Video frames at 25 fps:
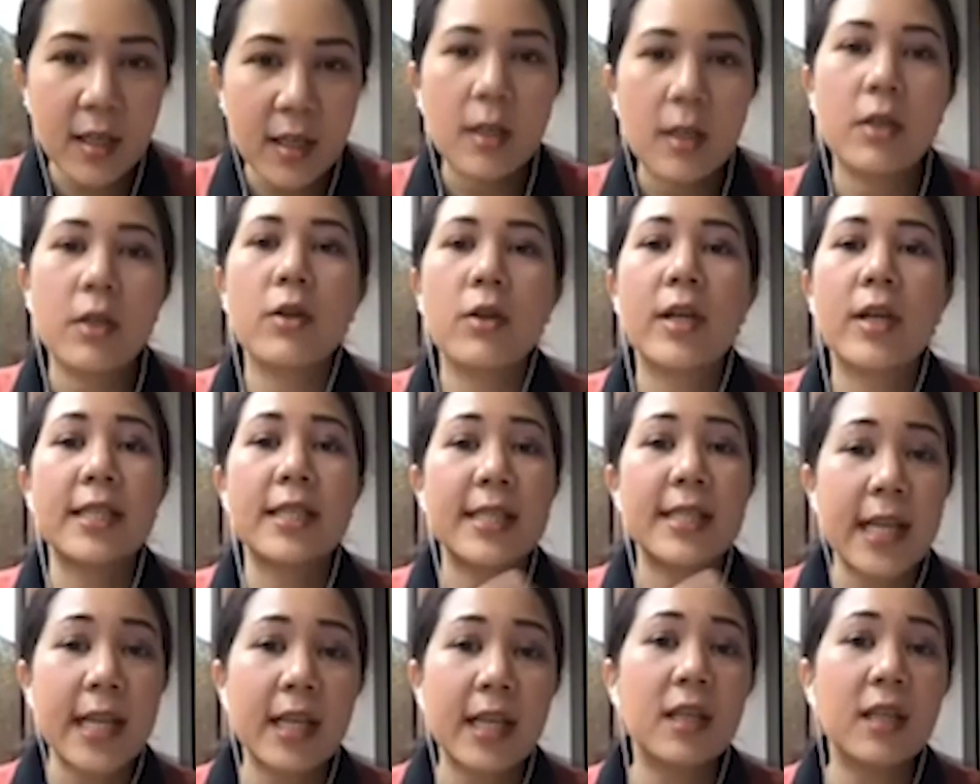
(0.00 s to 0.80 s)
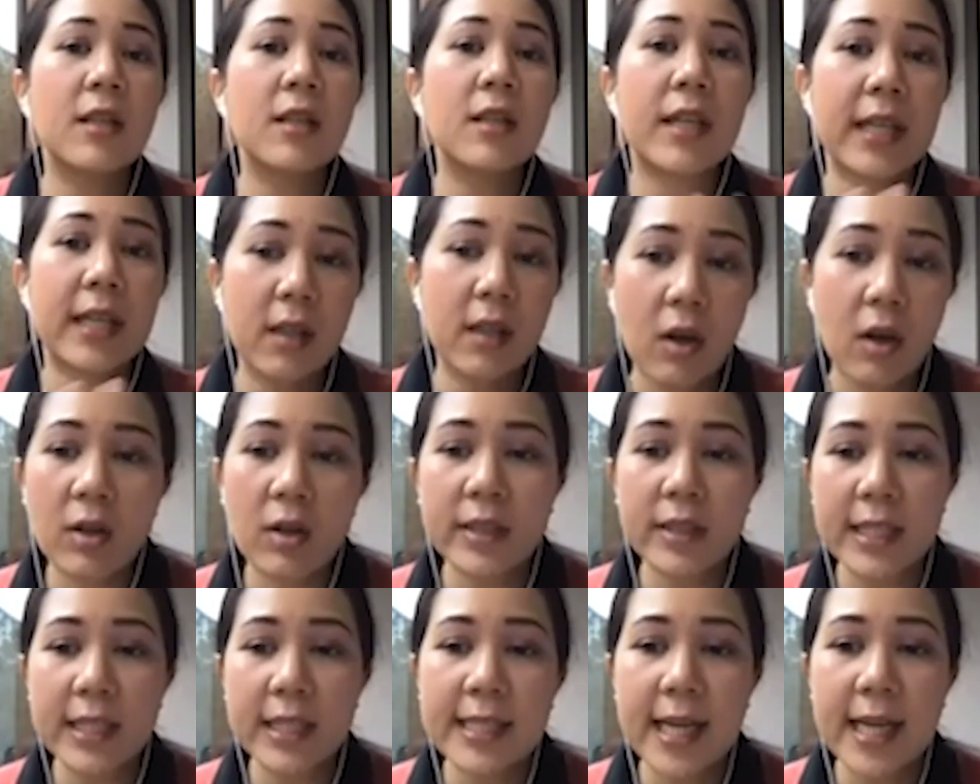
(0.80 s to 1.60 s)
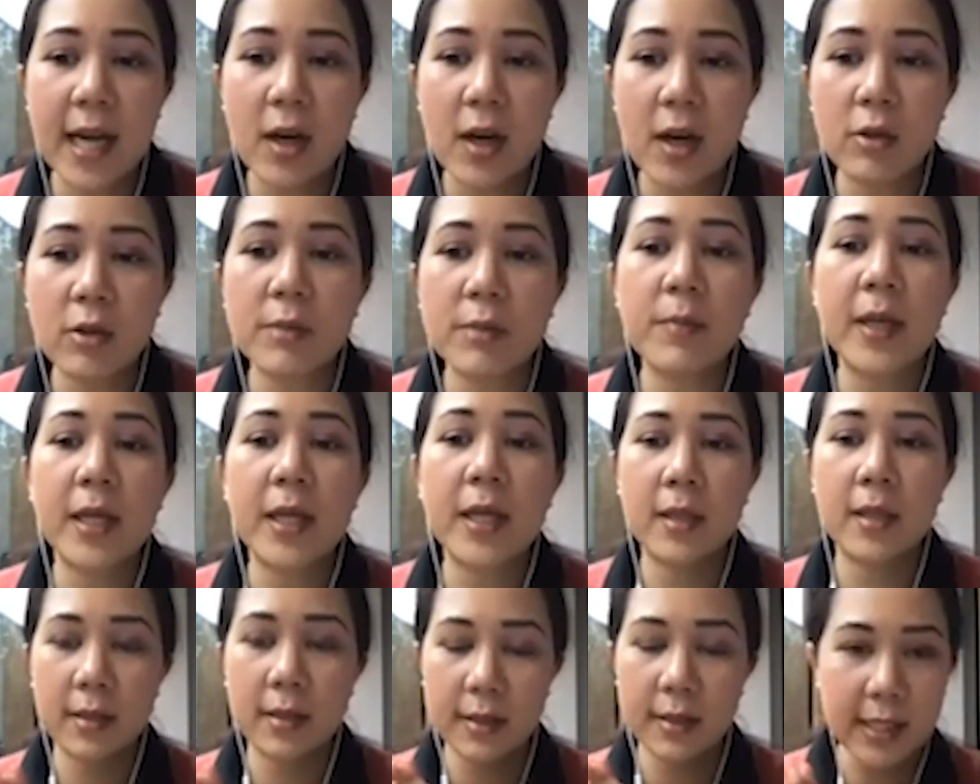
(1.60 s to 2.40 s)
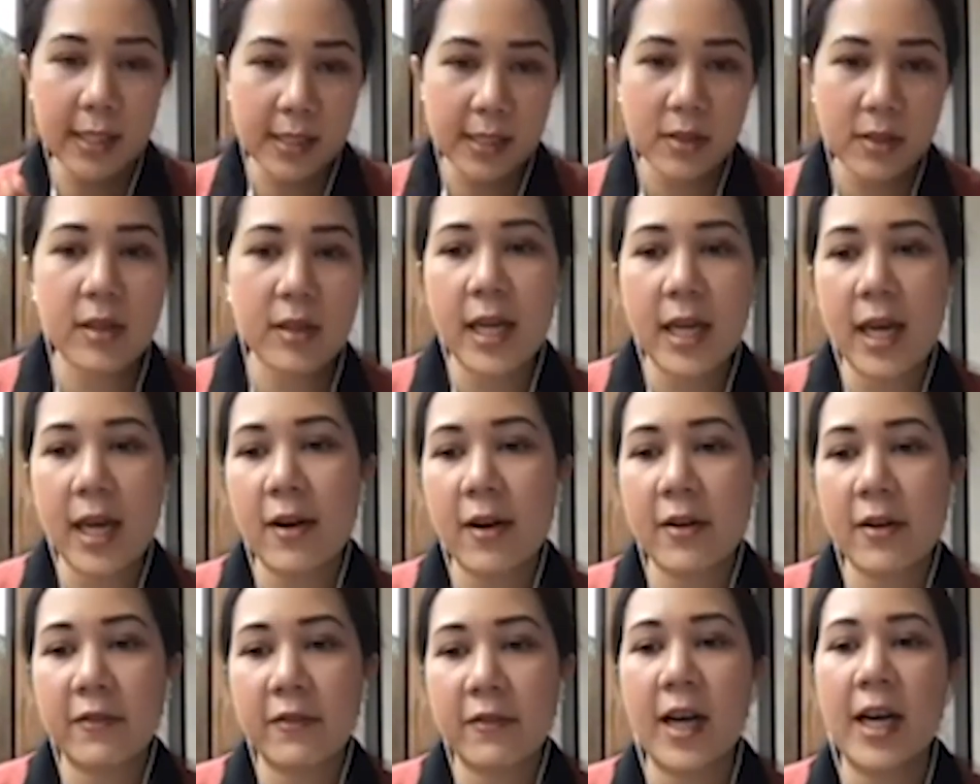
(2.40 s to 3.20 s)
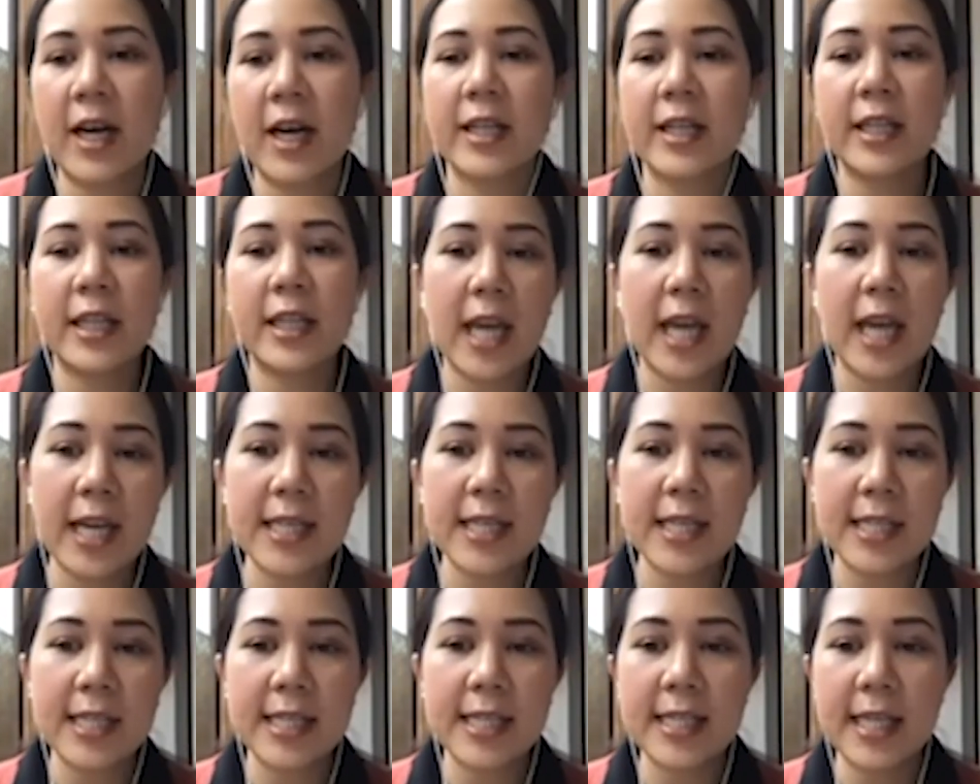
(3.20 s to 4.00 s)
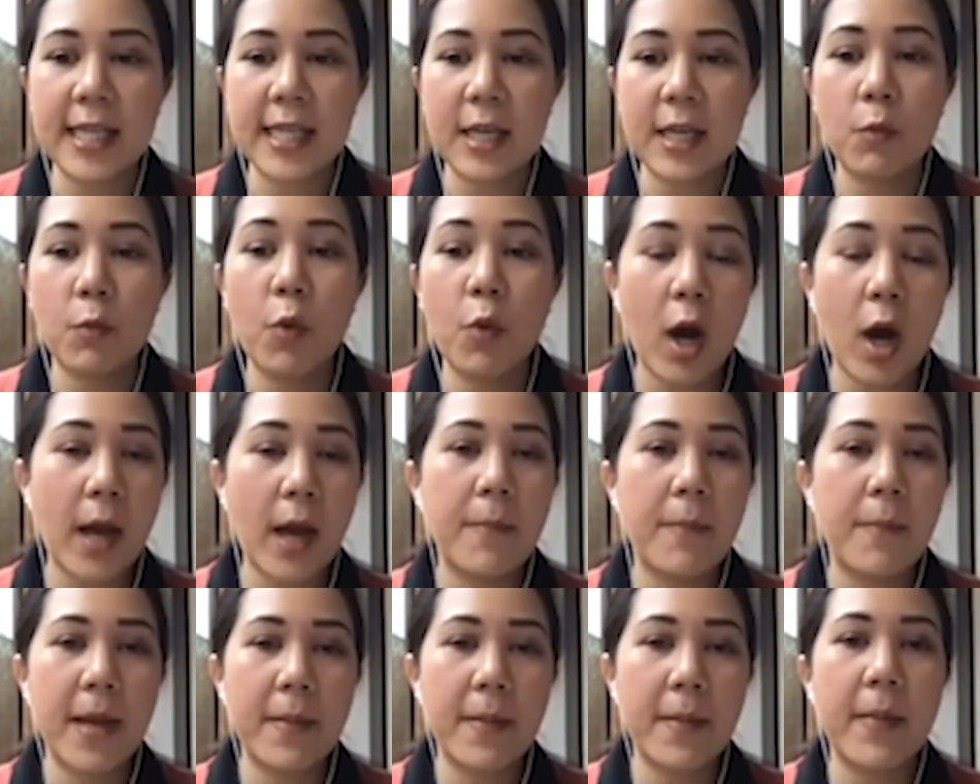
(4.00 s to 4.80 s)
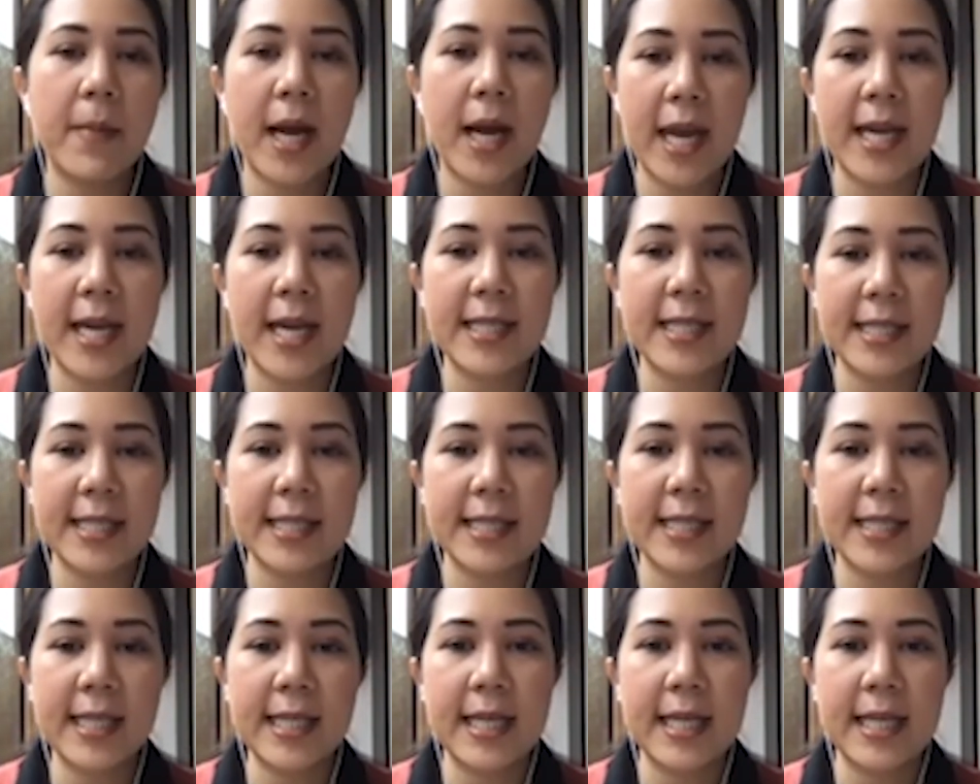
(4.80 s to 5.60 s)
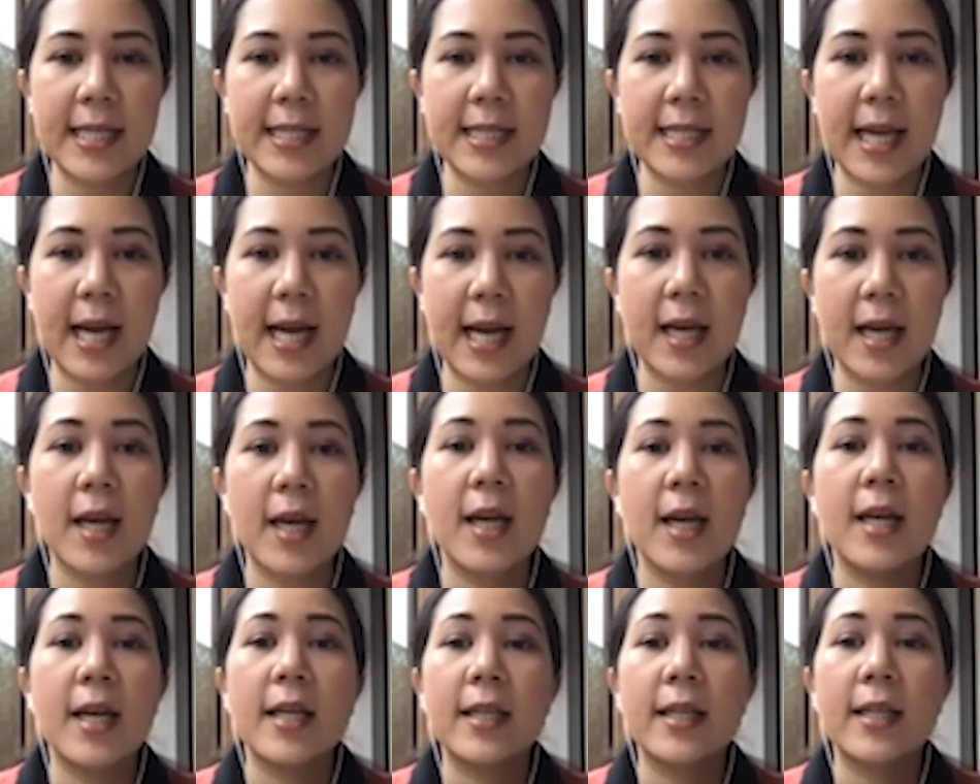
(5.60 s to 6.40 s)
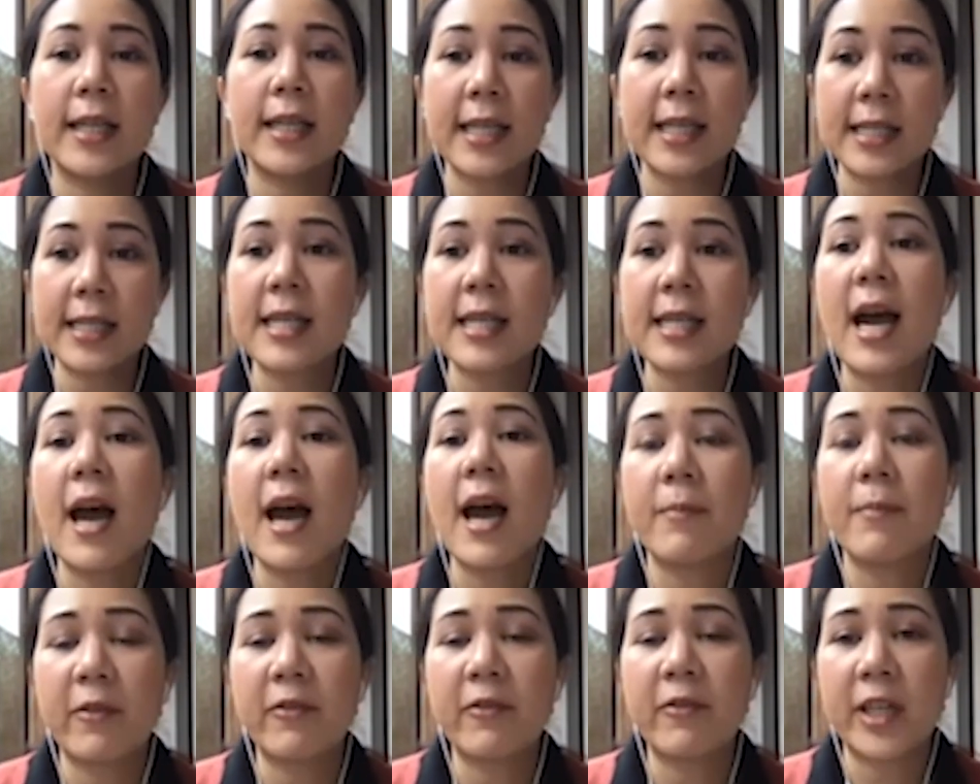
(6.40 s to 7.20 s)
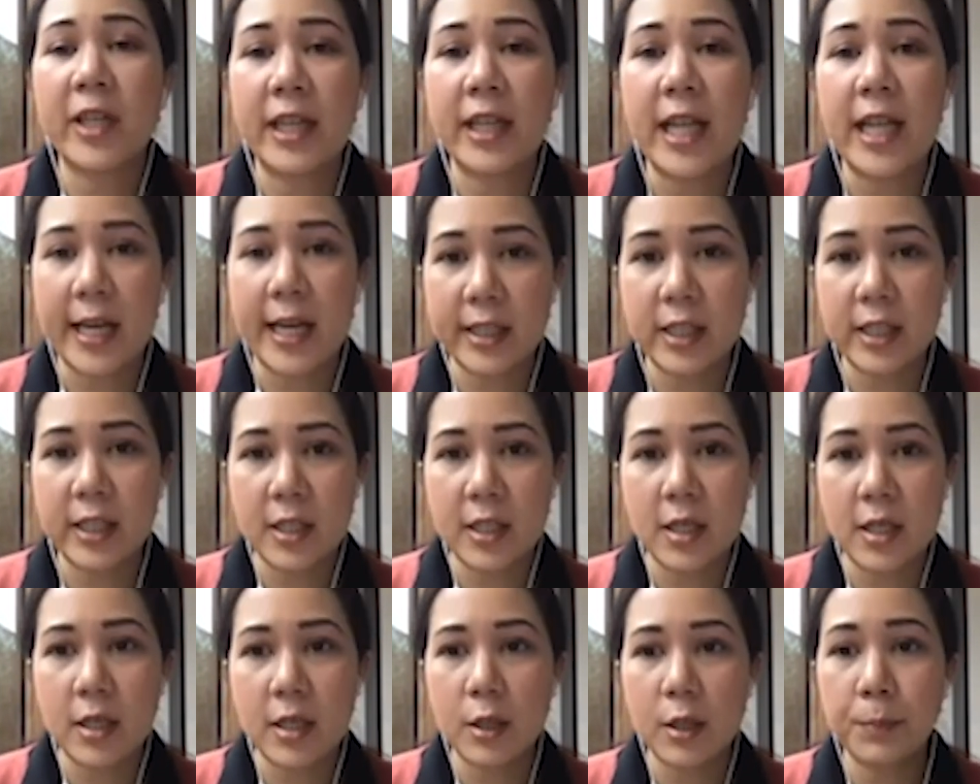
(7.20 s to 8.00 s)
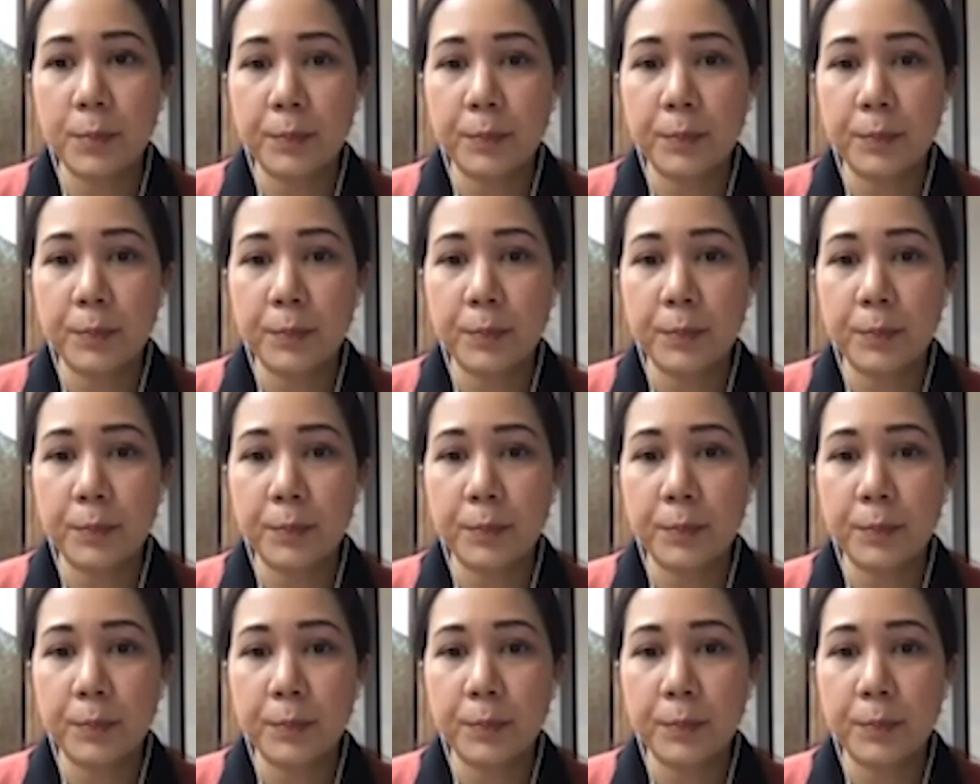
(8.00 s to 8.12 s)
You can take a look at all details, but just to clarify that the agency, what I meant by agency is that this type of connection,